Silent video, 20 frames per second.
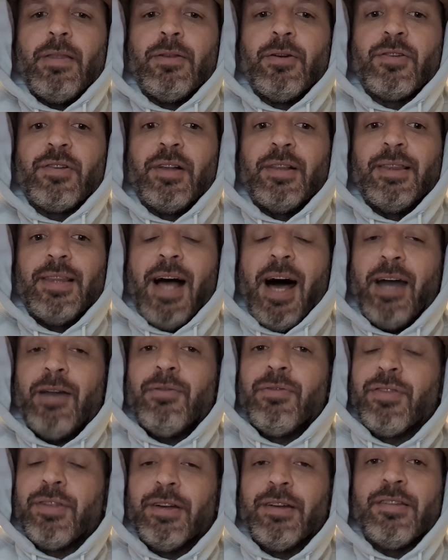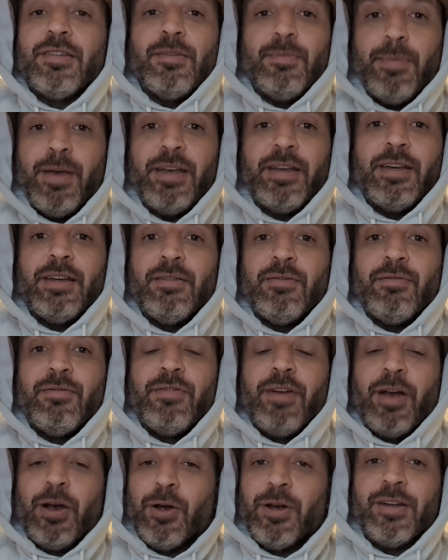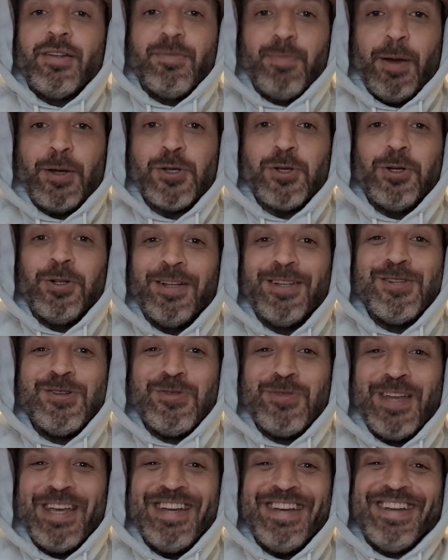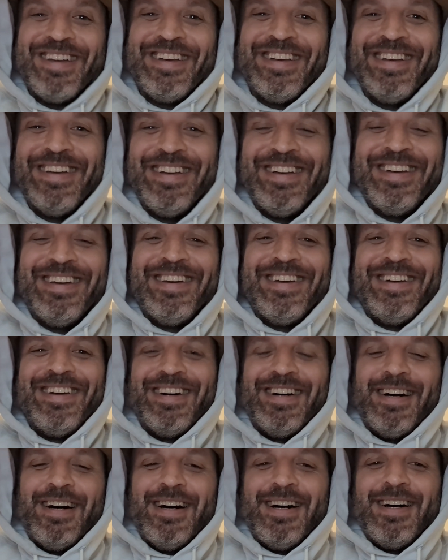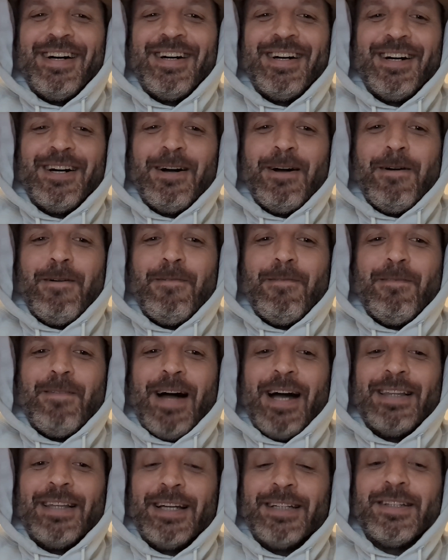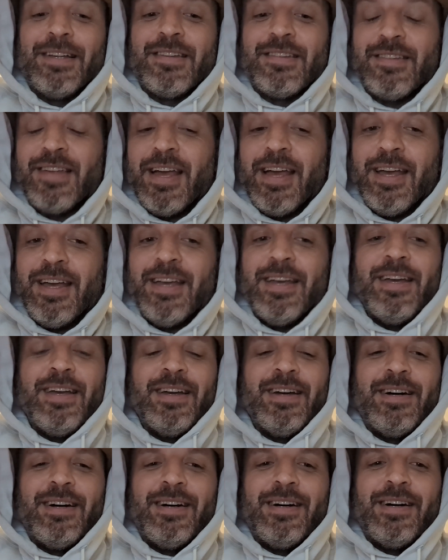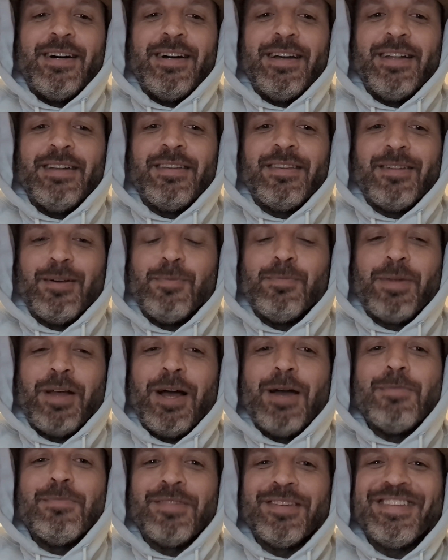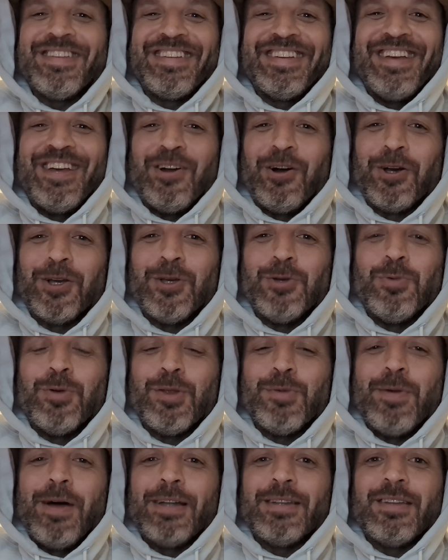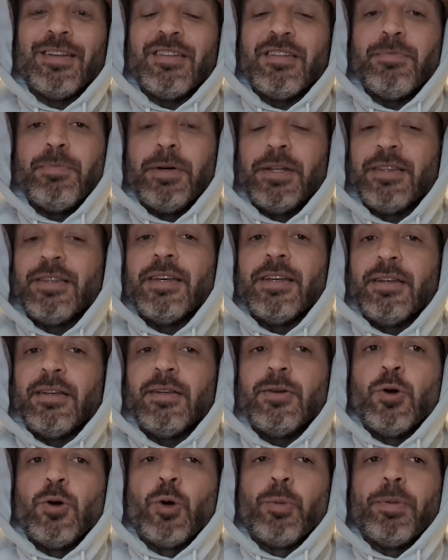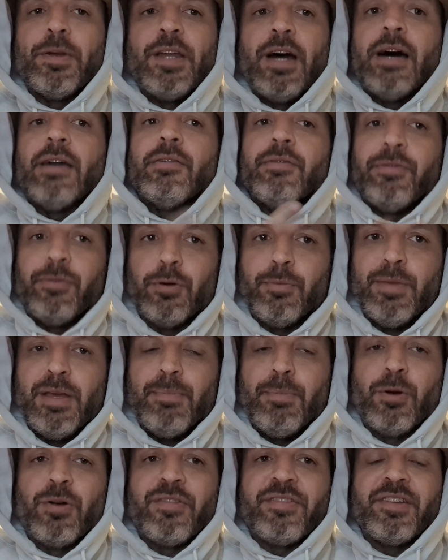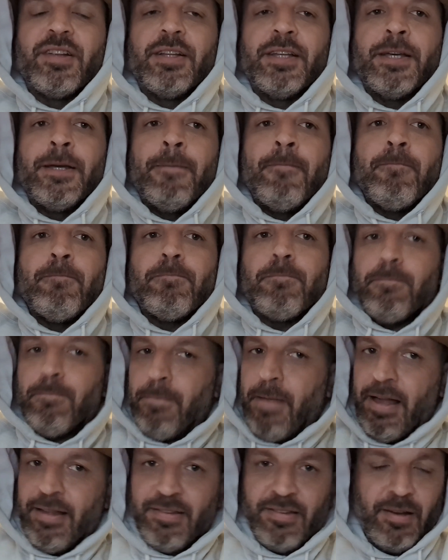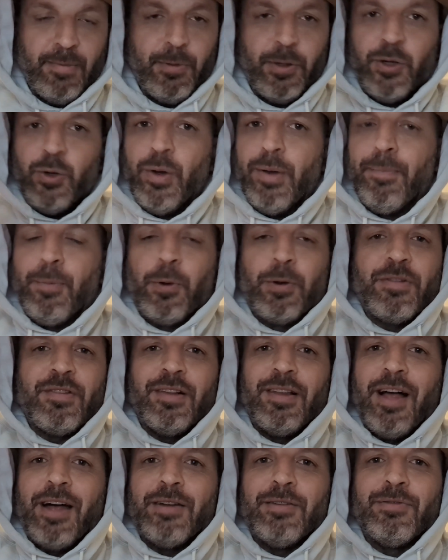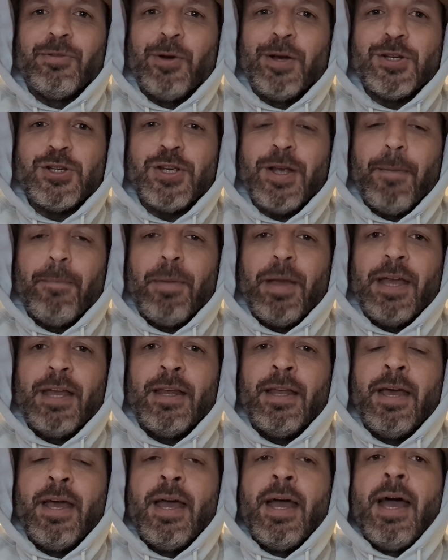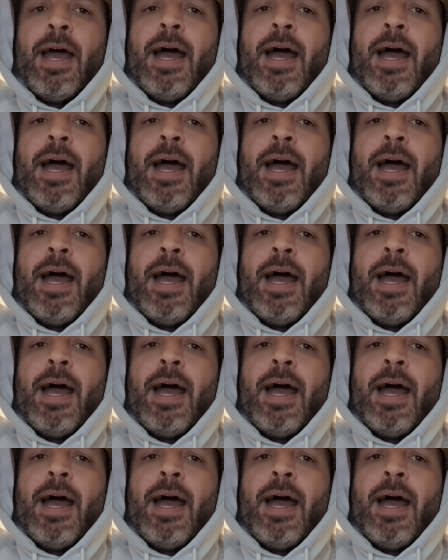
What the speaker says: There's a lot of things that make it very special and unique. I like to say, and sometimes get argued with about this, but that Corpinnat, for me personally, as someone who imports a lot of great champagne,